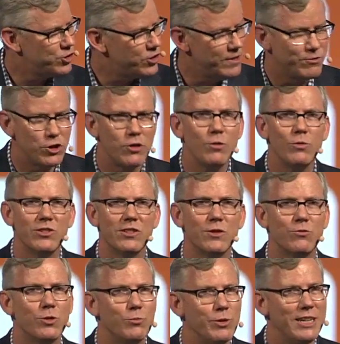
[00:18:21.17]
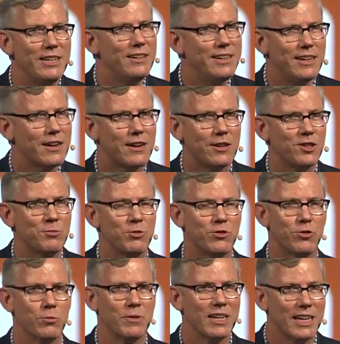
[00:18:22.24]
If Jonah was in the room, we didn't need a customer in the
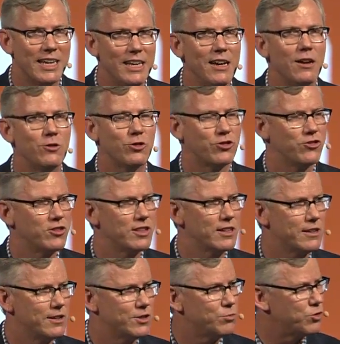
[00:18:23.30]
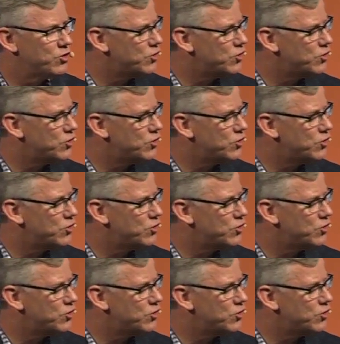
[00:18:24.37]
room. He understood the customer,